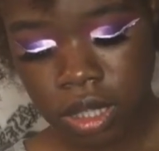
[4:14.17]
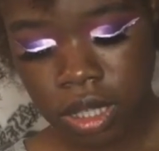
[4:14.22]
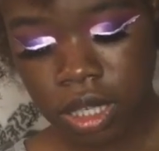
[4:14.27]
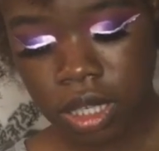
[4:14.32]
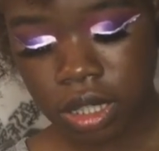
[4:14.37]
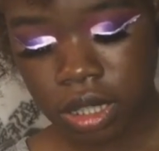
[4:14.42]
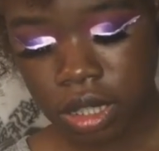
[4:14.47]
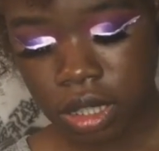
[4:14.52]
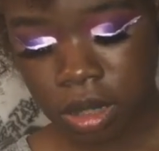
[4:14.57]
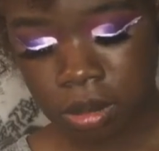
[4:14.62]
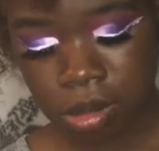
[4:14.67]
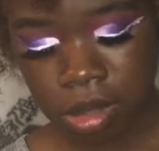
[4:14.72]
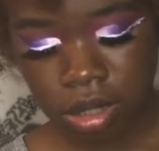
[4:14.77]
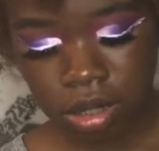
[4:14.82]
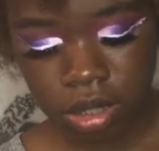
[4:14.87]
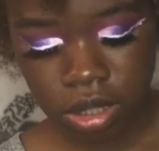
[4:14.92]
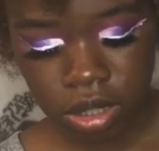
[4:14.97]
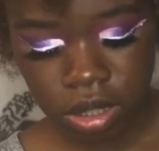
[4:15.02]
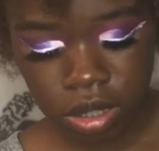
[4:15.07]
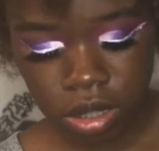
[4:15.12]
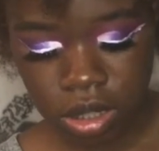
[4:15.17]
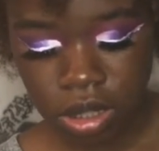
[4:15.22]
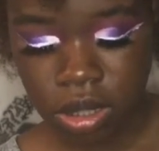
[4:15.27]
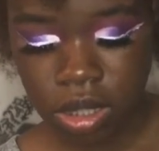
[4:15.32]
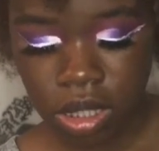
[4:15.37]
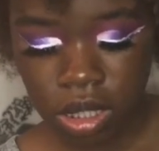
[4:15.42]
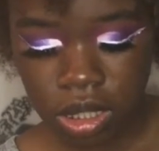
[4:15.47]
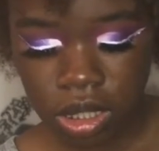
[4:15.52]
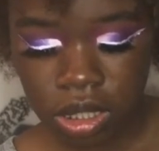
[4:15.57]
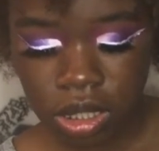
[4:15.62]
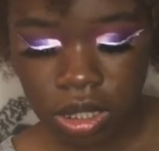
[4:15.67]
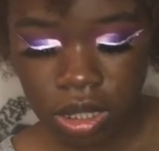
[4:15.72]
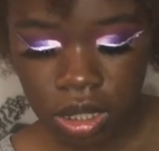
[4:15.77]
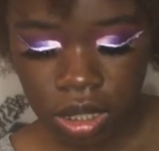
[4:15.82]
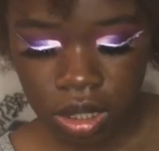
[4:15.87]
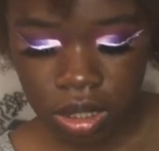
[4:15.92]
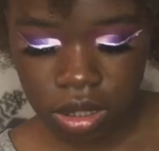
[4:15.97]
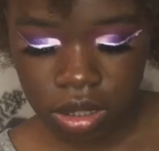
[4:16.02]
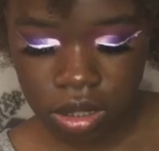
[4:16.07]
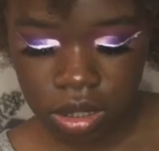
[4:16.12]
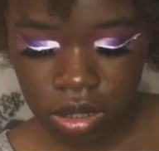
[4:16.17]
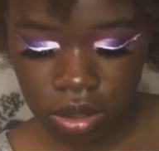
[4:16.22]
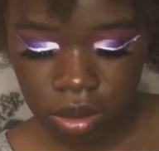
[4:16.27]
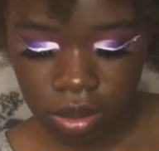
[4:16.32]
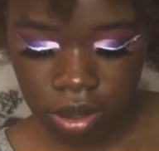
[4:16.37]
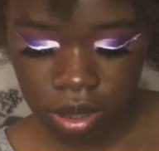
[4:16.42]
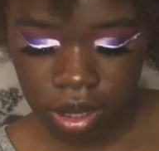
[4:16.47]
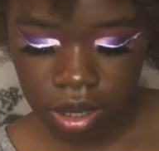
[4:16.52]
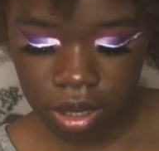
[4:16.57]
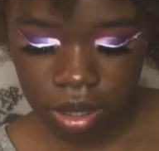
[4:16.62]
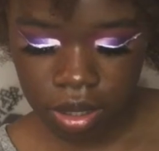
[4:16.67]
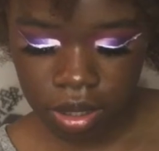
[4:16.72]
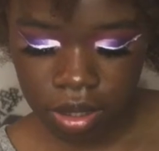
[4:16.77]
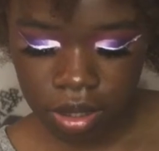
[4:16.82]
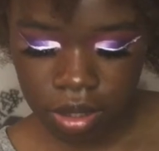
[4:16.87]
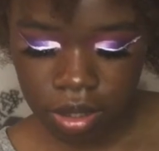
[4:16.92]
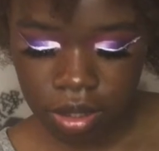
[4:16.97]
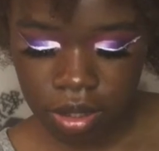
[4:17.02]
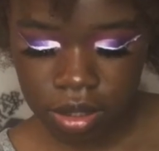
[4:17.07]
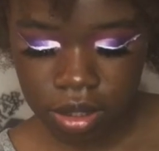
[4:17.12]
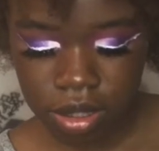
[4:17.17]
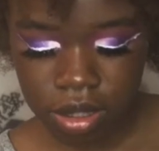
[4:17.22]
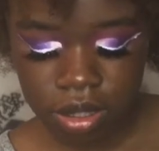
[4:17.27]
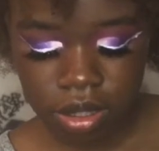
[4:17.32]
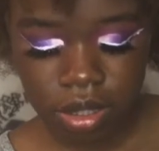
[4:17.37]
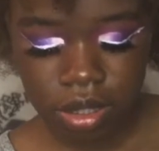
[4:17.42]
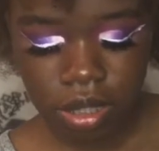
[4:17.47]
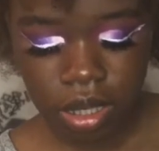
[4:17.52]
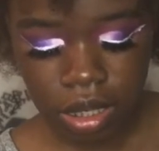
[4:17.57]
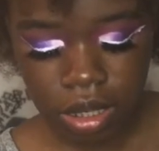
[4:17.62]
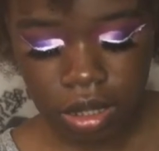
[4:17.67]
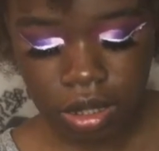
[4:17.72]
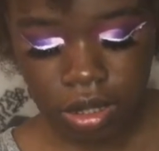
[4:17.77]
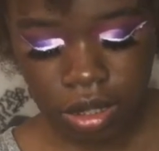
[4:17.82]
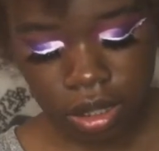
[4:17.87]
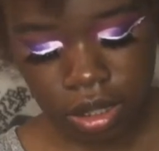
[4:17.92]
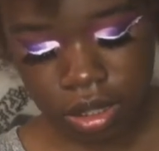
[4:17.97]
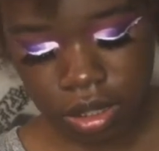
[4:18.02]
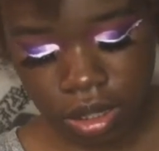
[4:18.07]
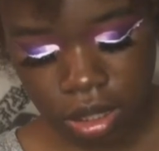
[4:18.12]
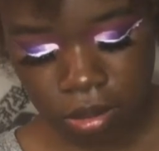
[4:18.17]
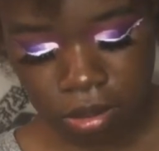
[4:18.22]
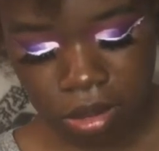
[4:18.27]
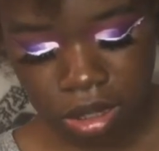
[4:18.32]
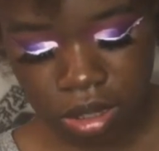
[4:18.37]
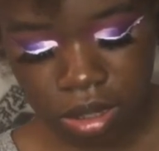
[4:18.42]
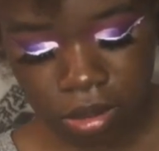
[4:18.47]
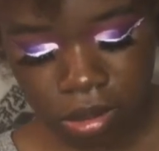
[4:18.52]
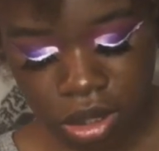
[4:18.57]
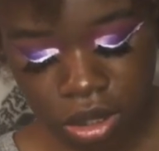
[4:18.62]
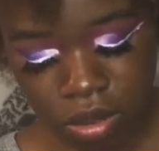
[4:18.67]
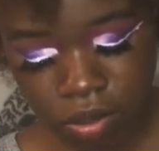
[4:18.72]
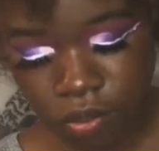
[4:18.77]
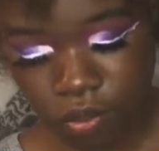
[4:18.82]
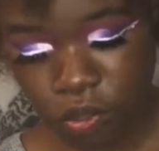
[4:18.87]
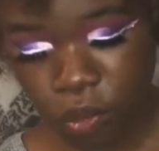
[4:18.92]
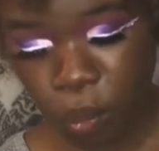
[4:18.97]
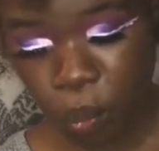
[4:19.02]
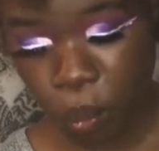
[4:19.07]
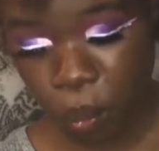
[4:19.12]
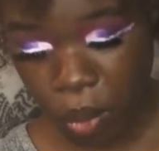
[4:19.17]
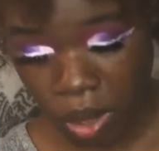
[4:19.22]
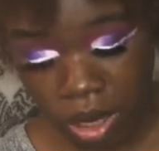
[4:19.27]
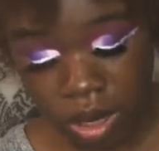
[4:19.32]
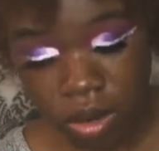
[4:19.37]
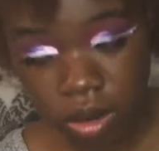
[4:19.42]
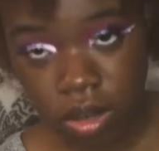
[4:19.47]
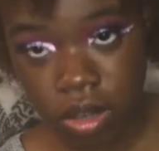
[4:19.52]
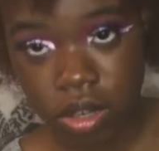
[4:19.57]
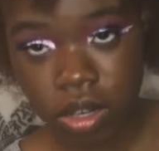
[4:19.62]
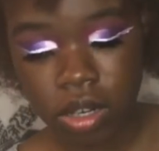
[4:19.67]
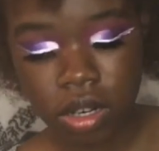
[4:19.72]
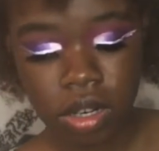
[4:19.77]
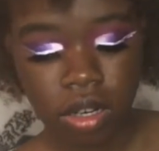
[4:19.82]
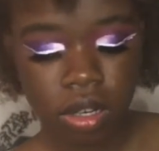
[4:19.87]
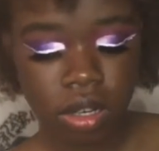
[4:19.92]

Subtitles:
I hate the smell of this. This thing stinks, okay? It doesn't stink, but it smells weird.